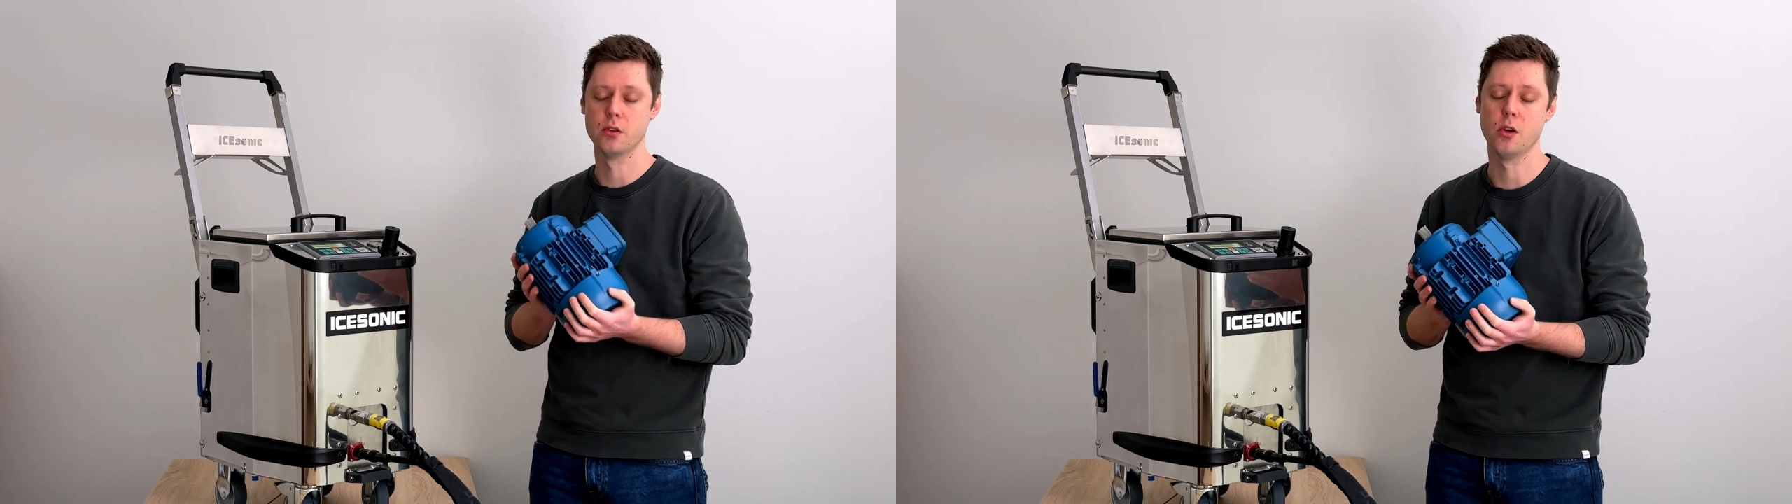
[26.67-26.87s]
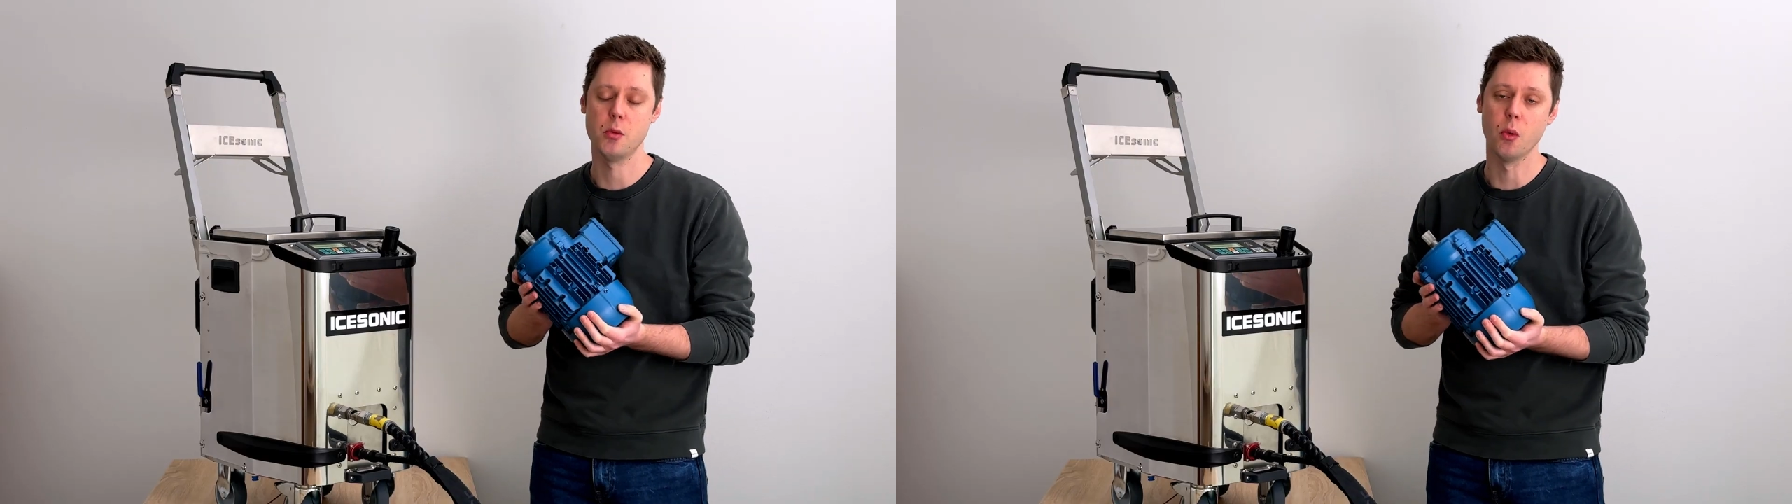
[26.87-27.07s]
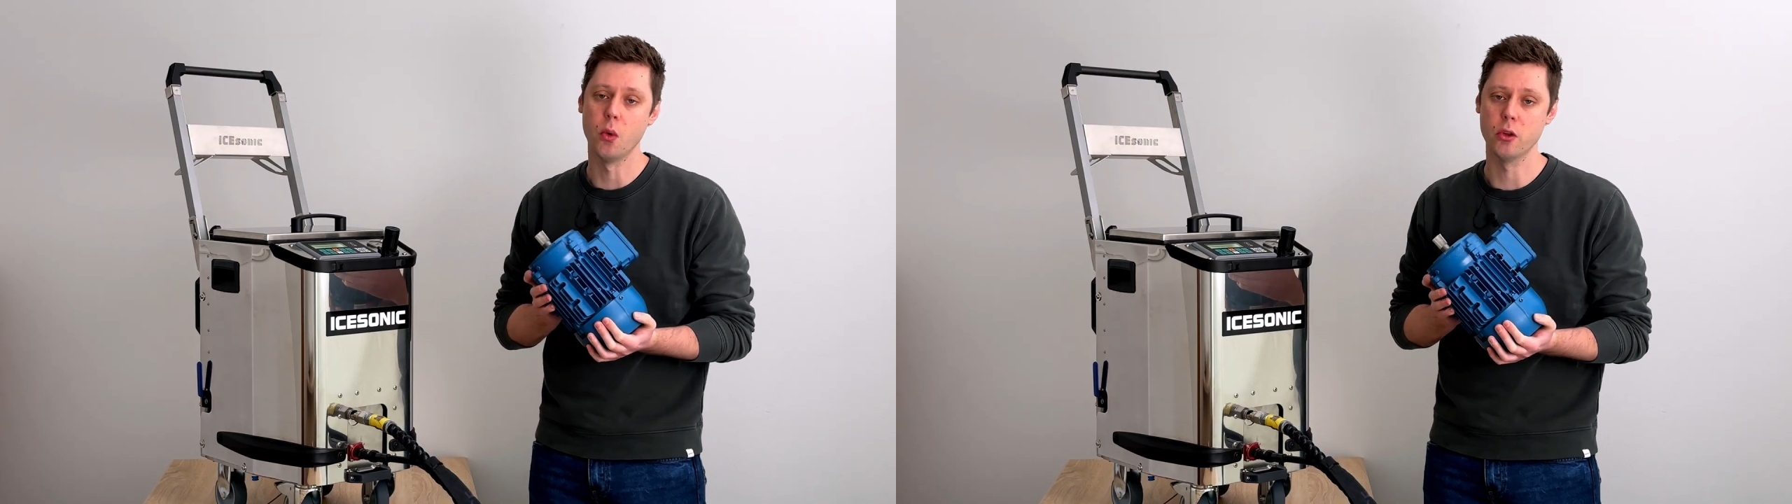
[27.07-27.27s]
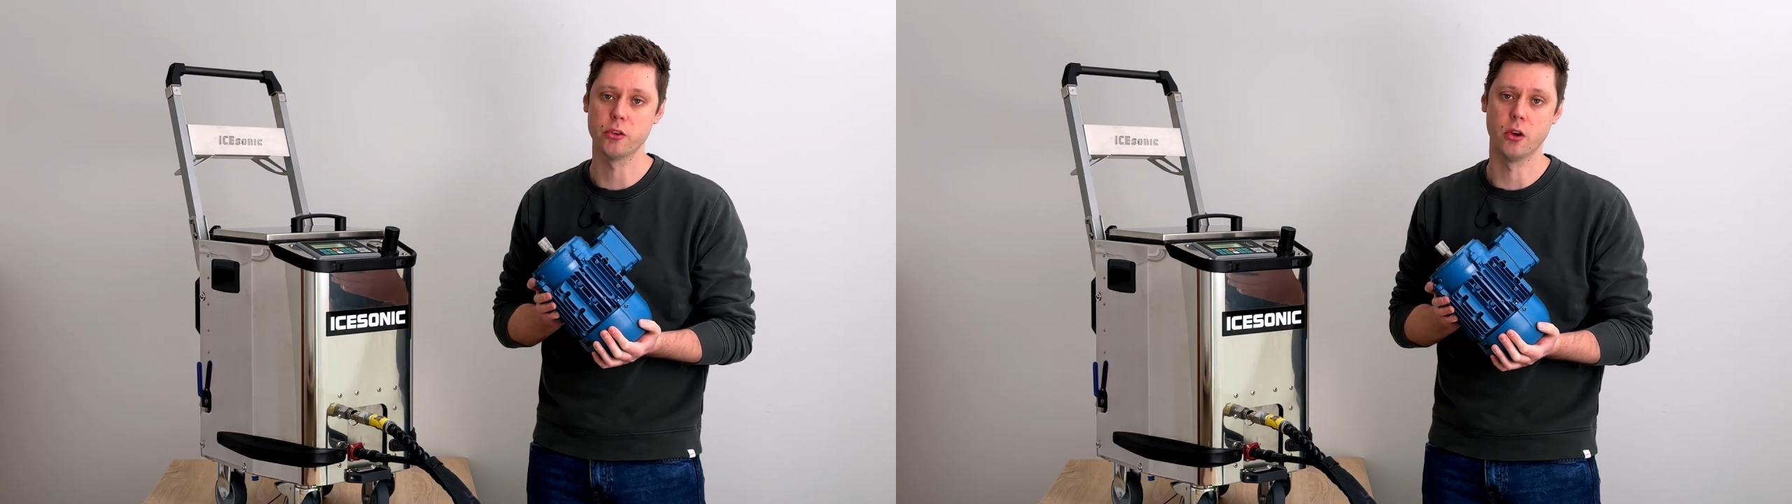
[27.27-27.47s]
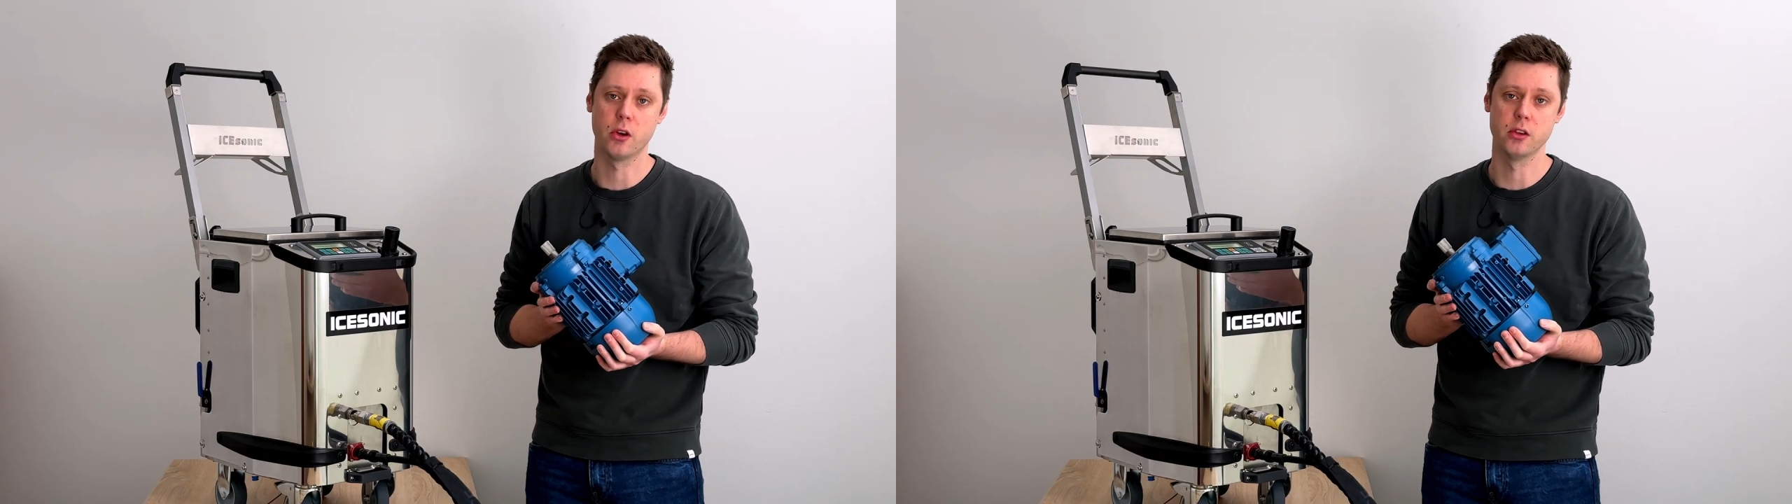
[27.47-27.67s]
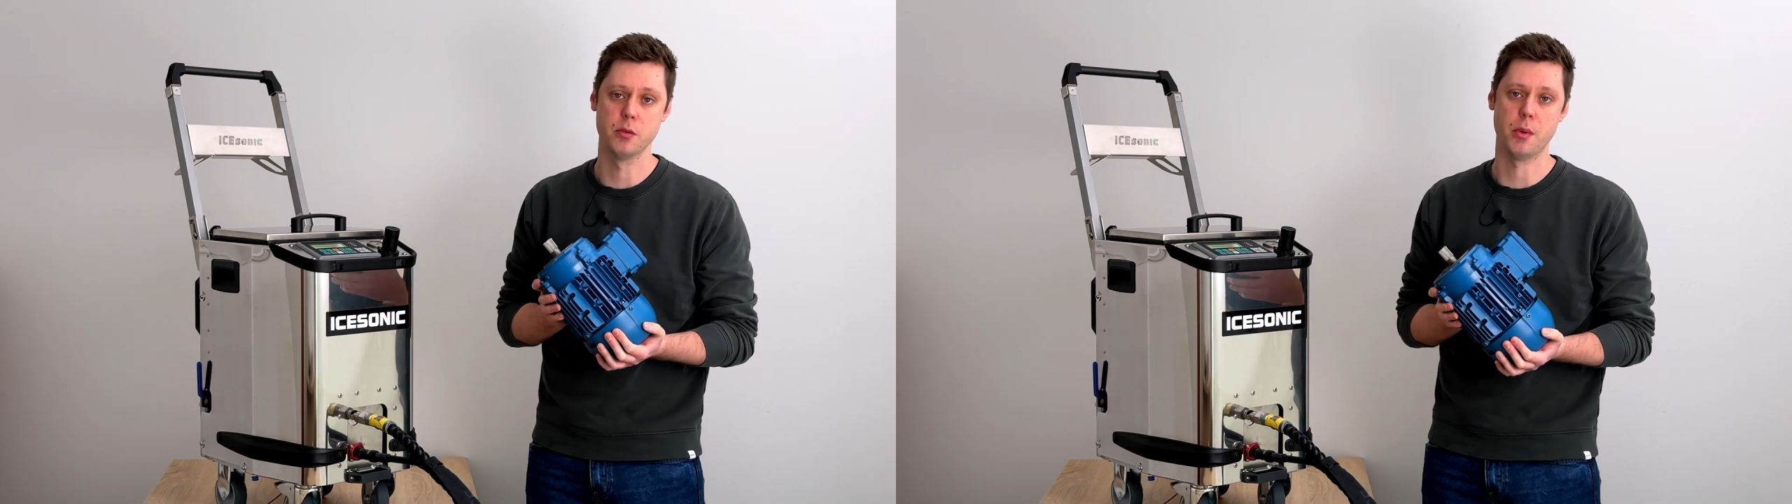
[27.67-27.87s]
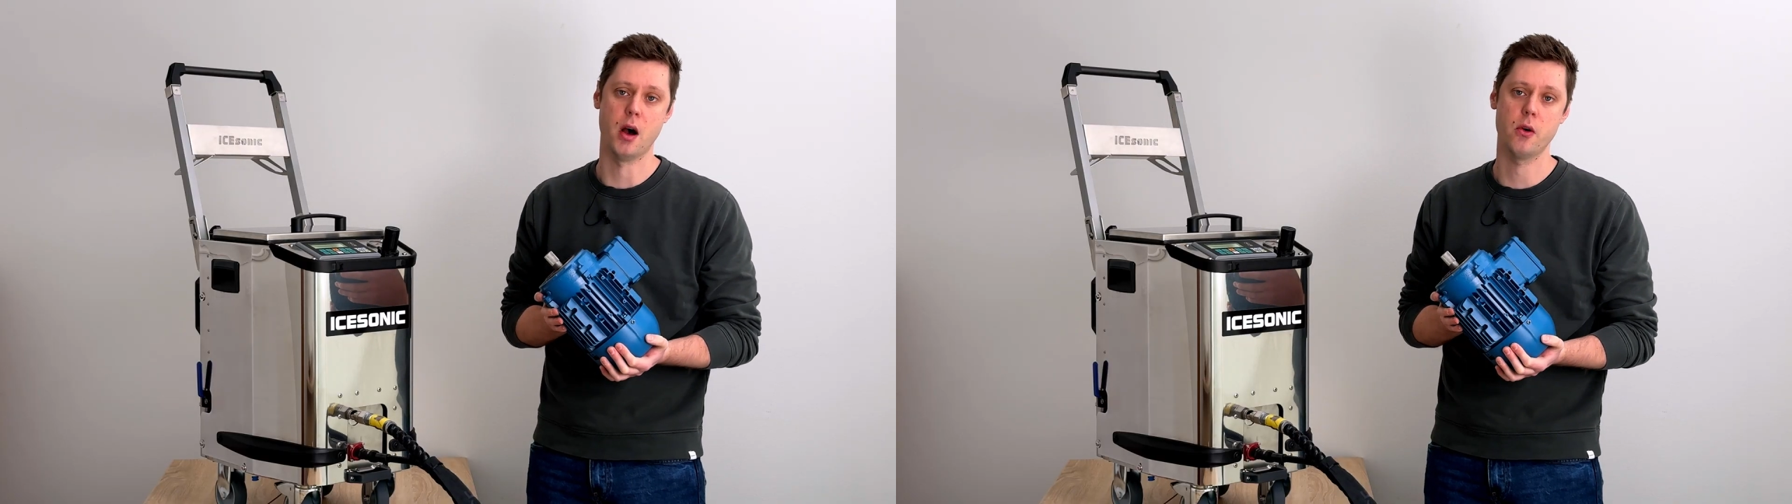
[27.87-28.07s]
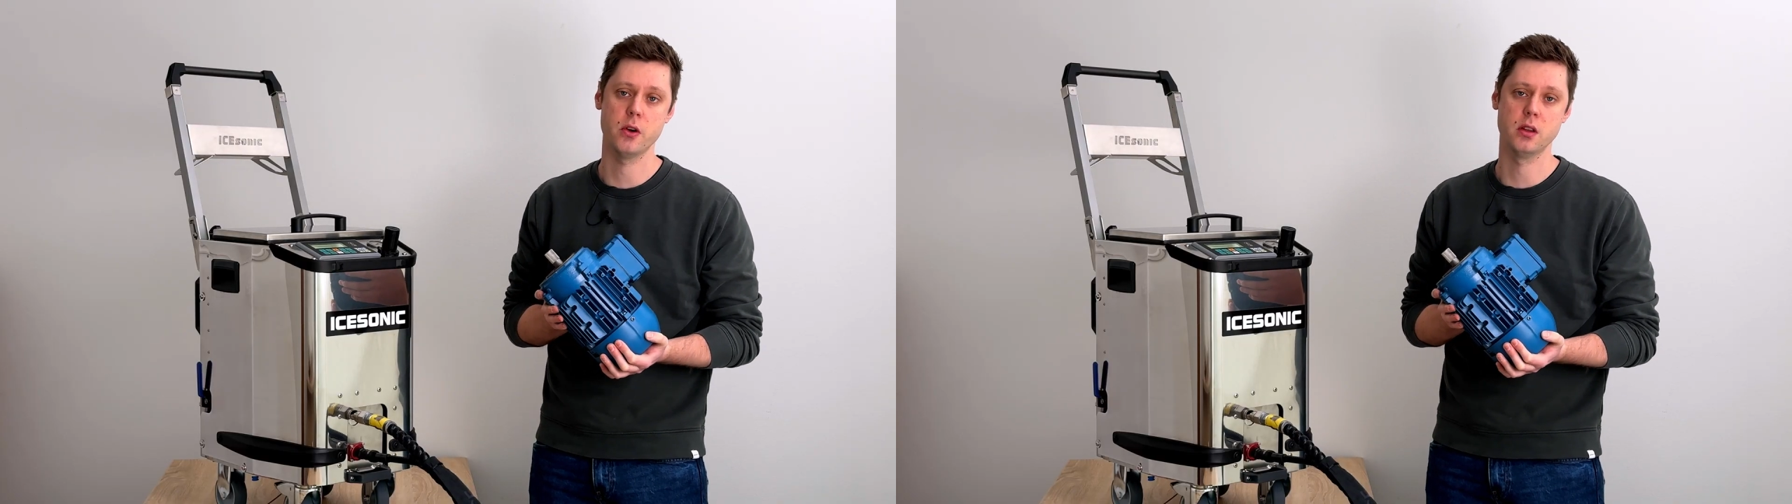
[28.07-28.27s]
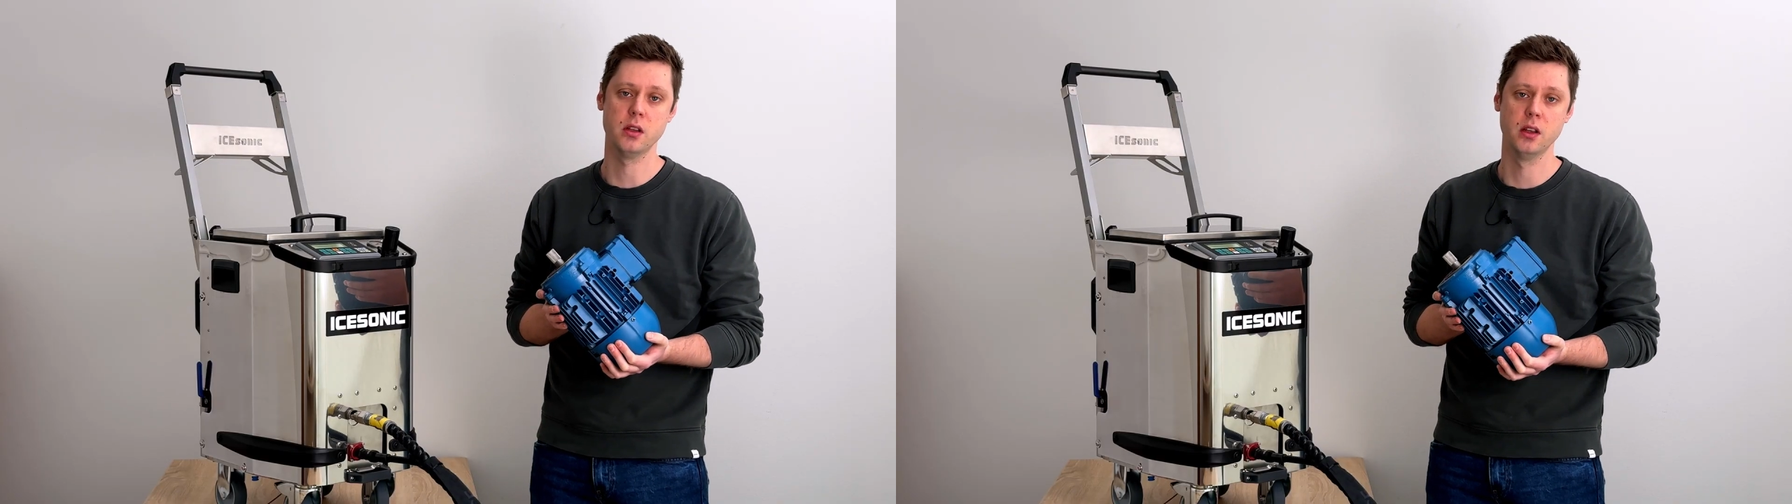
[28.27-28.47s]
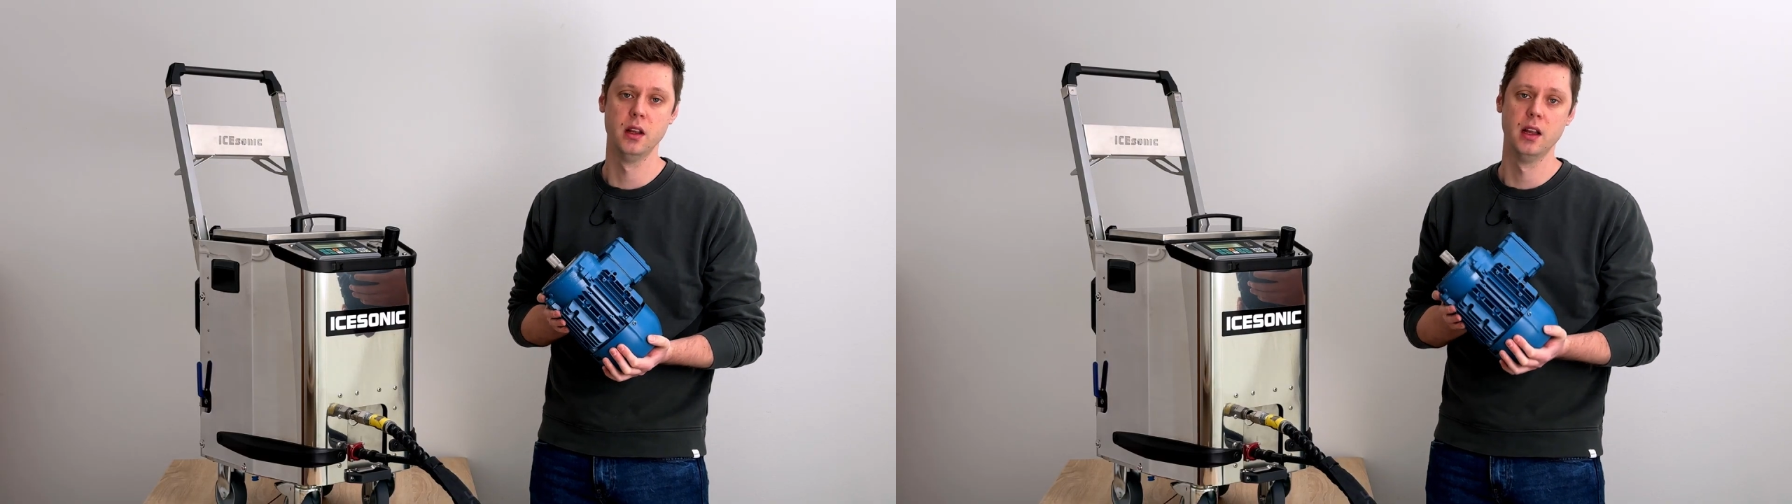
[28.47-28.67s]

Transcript: a normal wall socket to power it,